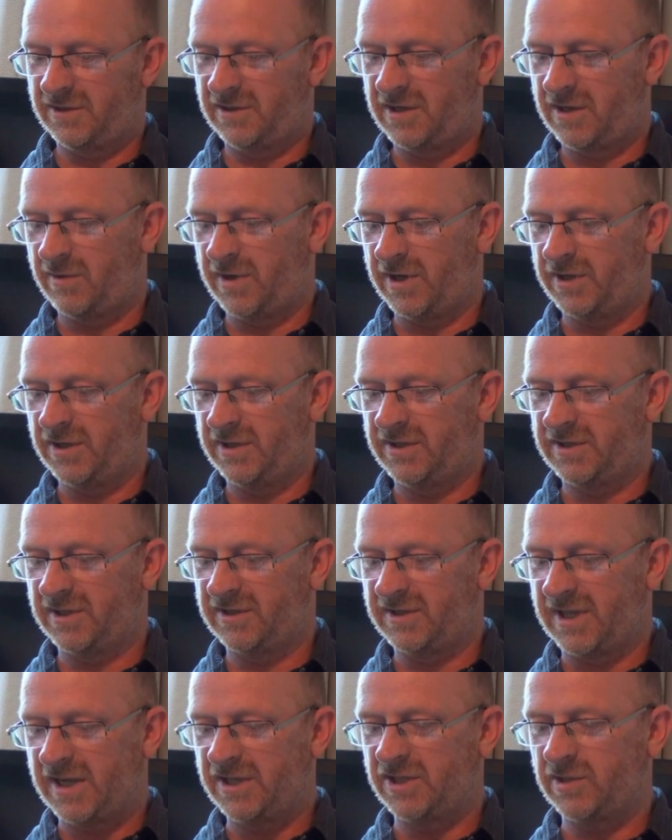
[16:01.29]
you know, he
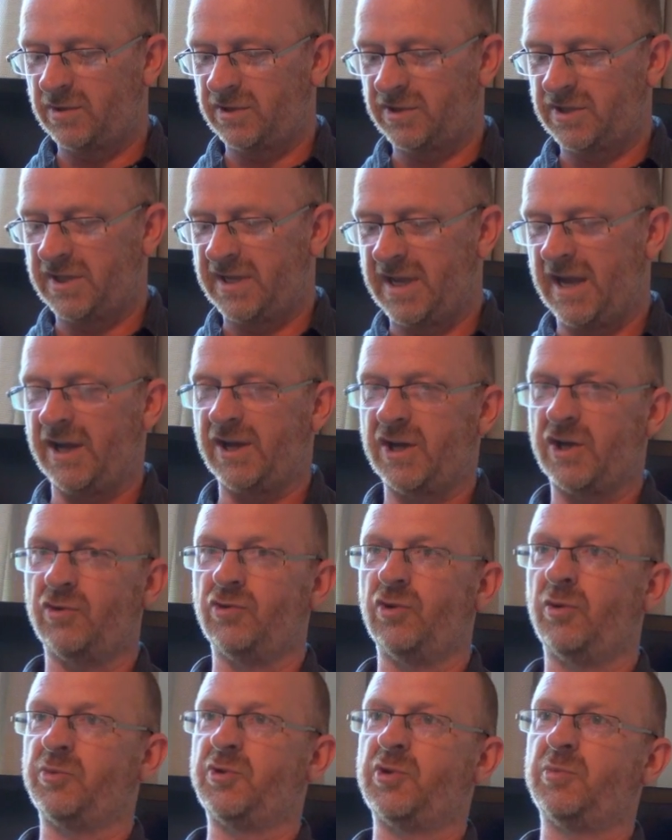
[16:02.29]
said they do it to get a
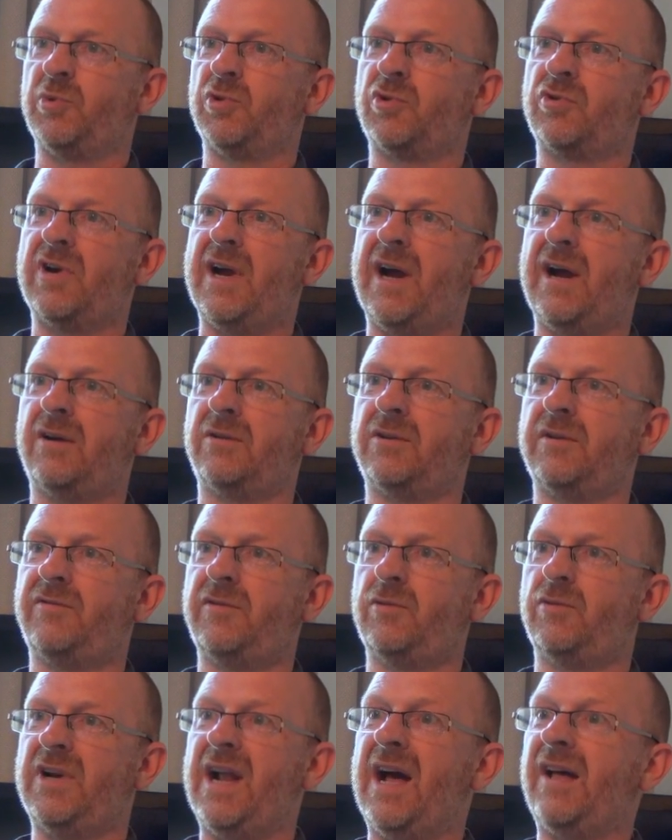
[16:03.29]
corruptible crown. If
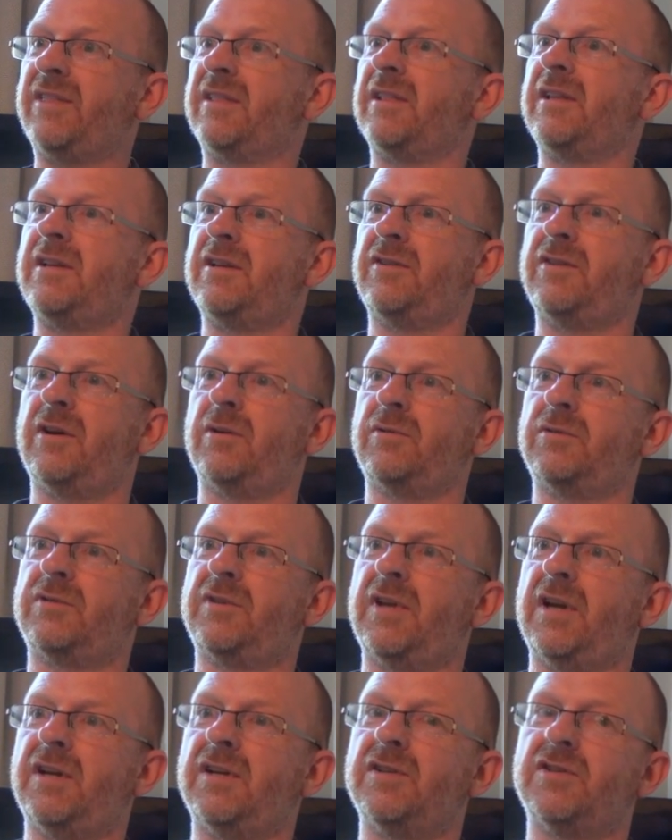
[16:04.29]
you were an athlete in those
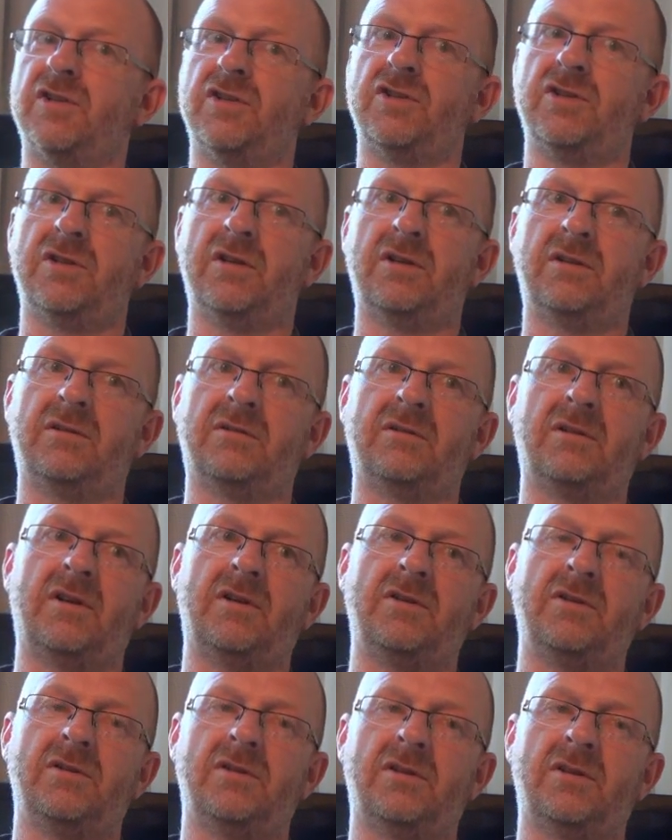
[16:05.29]
days and and
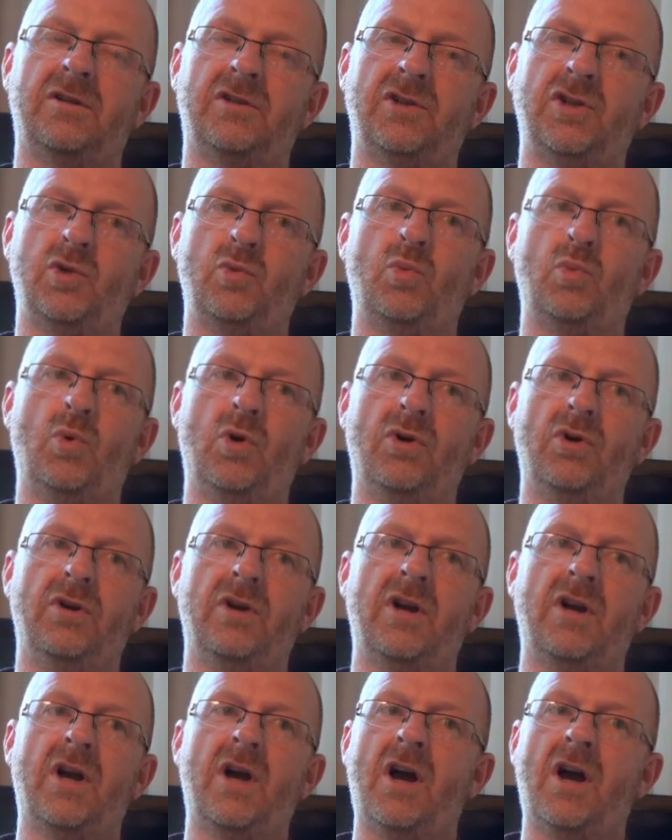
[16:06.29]
and, and you
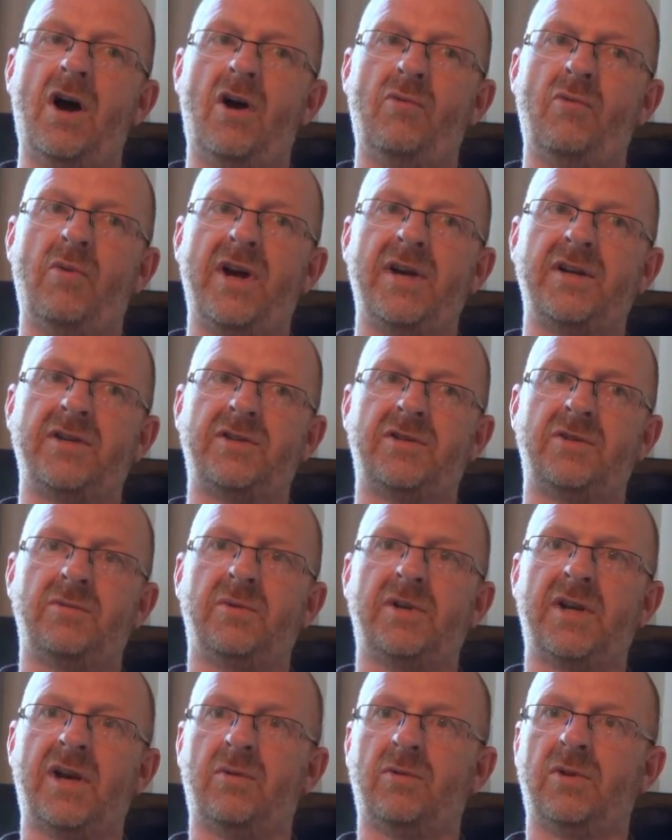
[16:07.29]
won a race, you
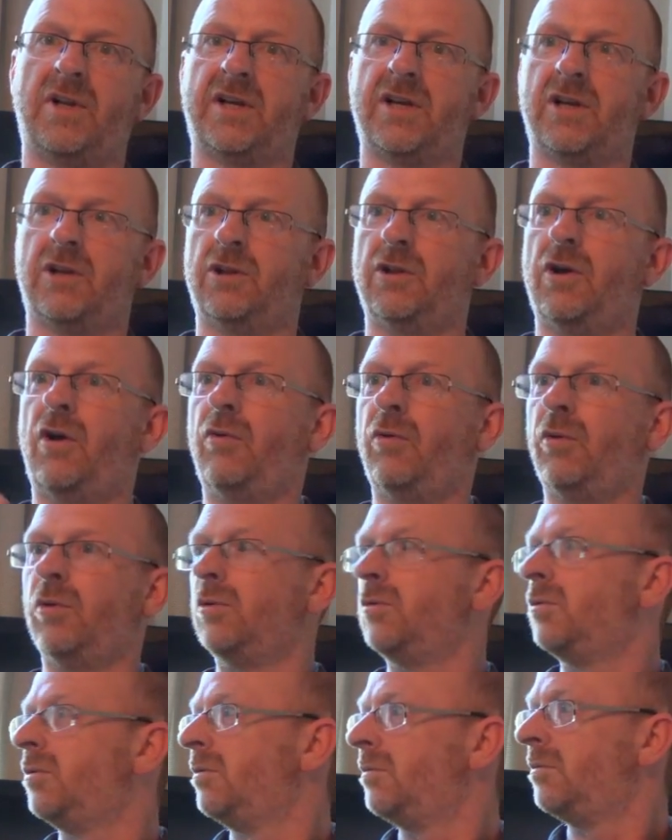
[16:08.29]
would get like a
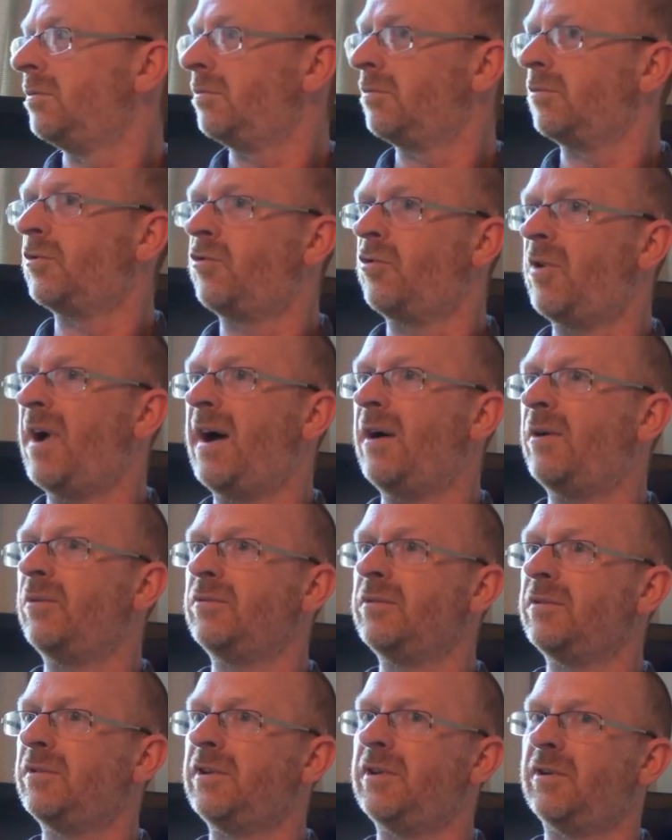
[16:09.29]
laurel
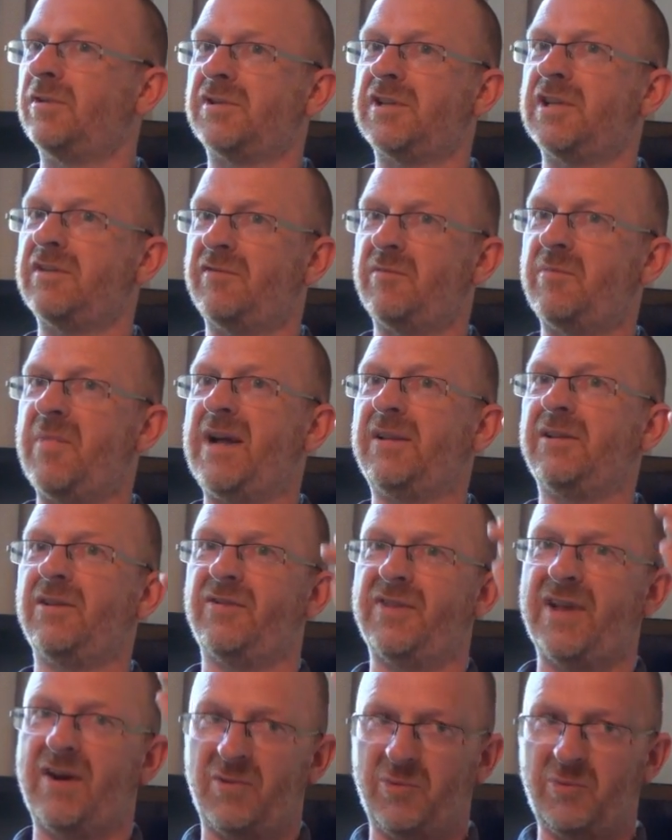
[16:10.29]
crown, you know, instead of a medal,
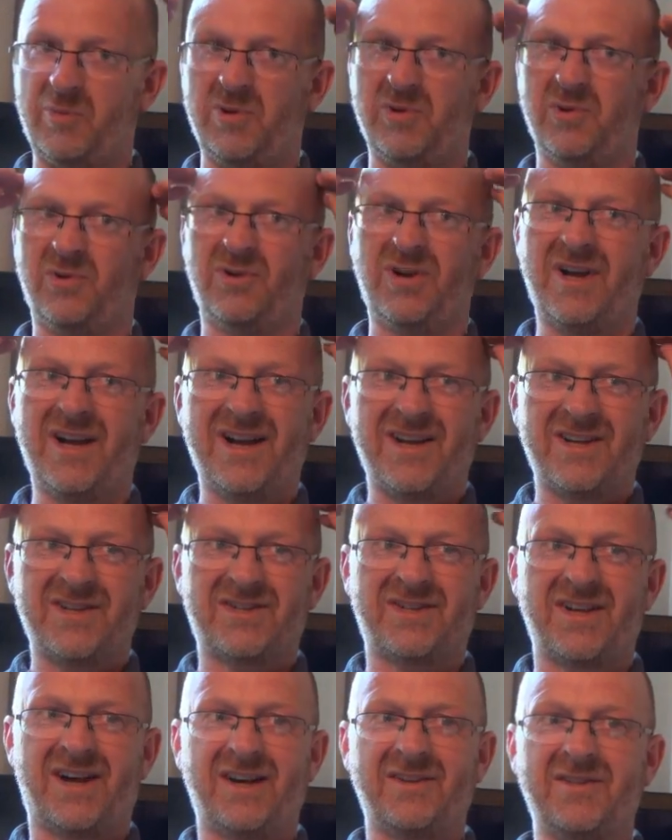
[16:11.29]
and that would be your mm.
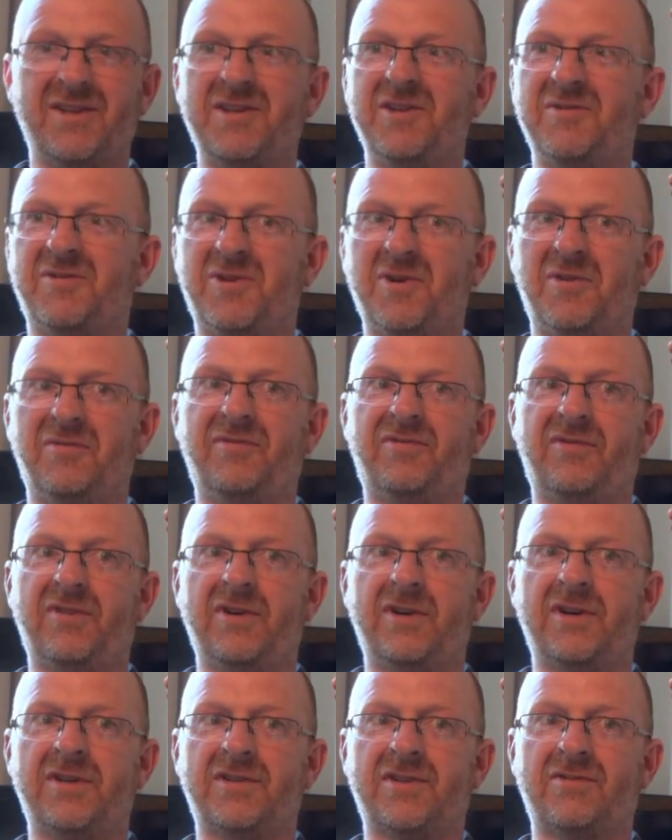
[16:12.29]
sign that you've come
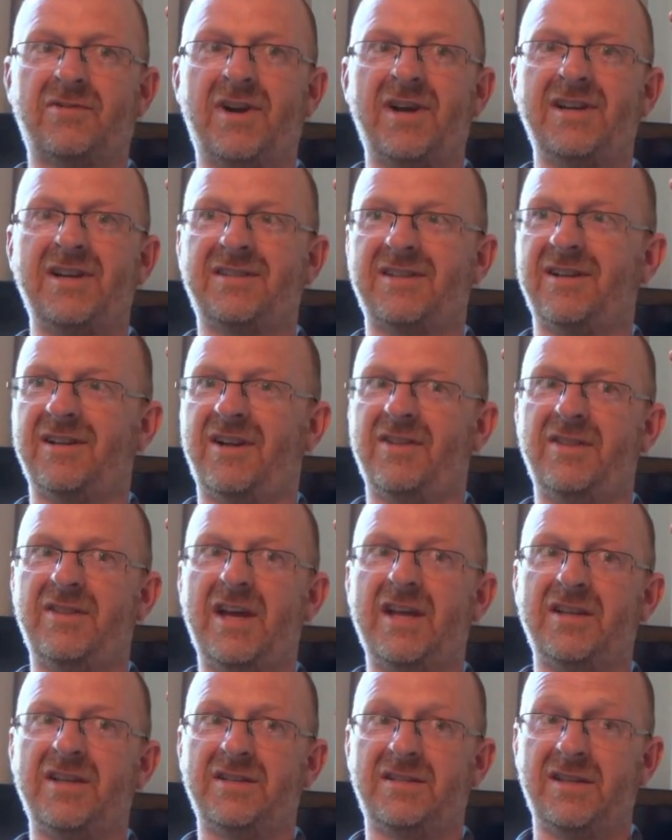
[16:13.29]
first. Great, he said. And
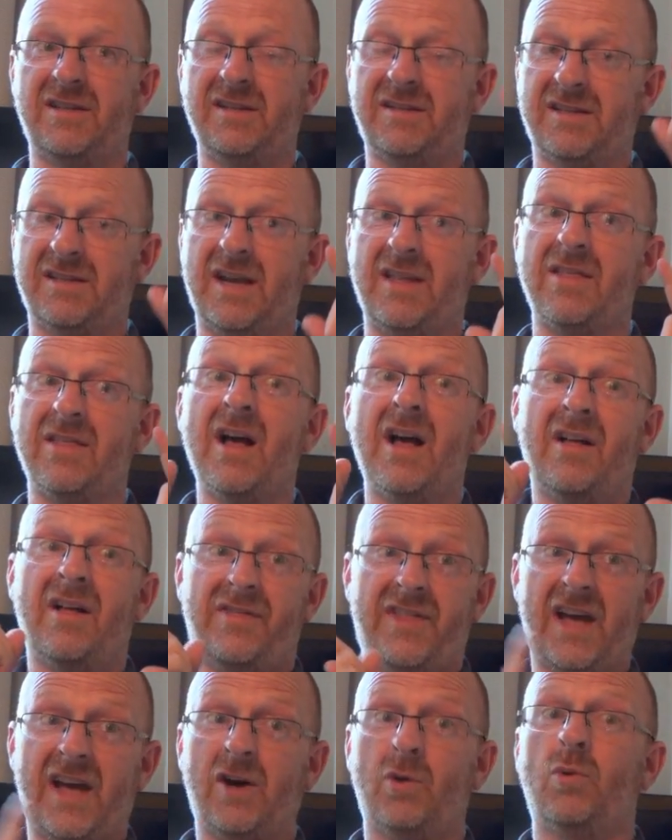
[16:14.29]
he's saying
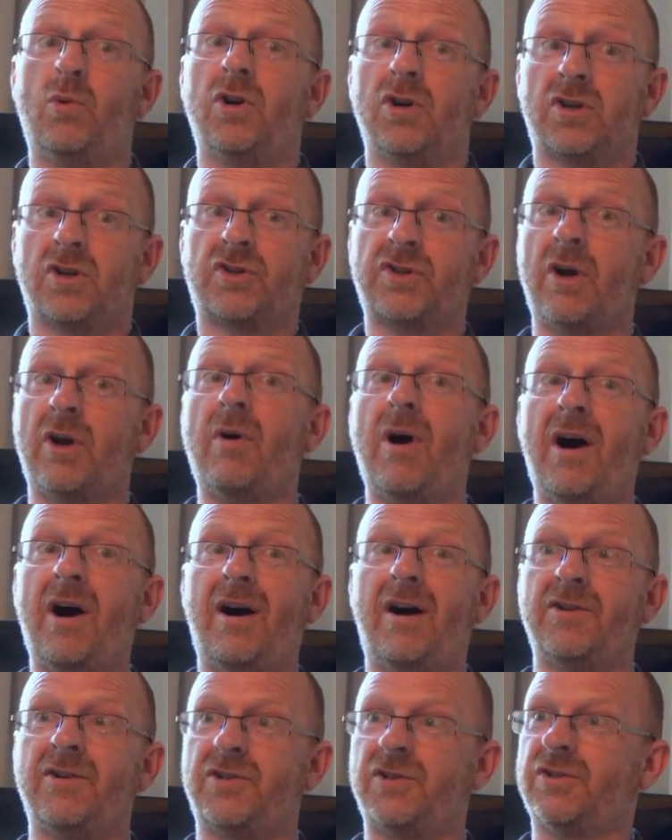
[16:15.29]
they'll work so
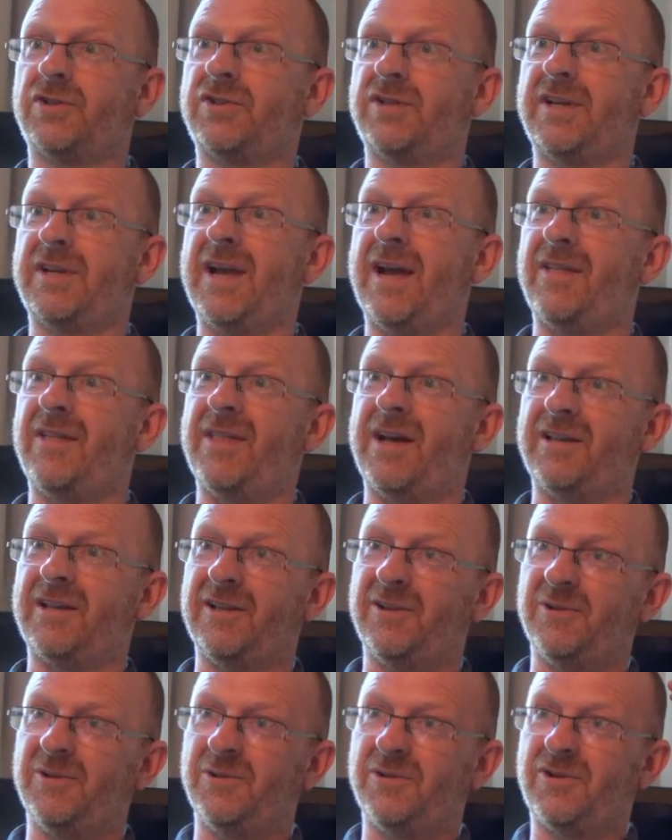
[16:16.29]
hard just to get that
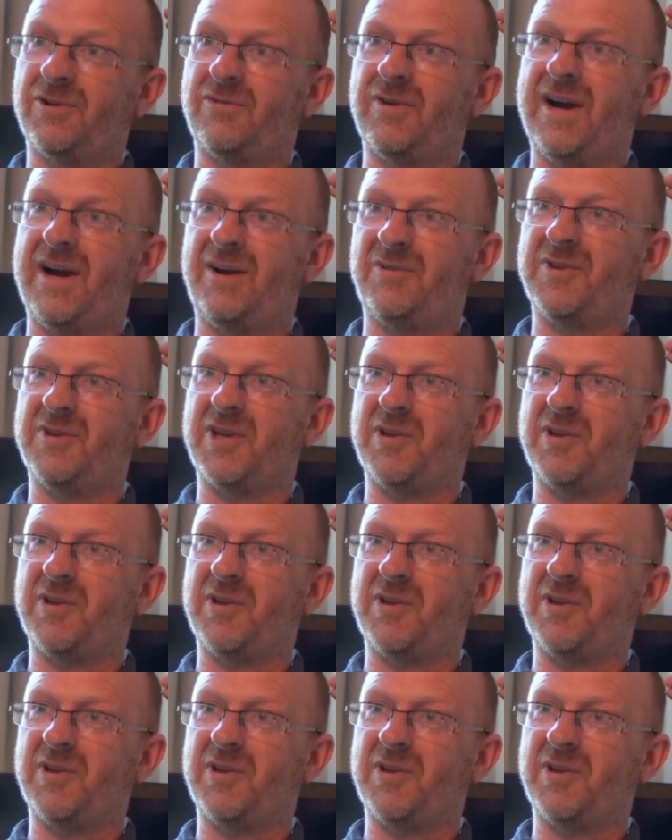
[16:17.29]
little crown mm.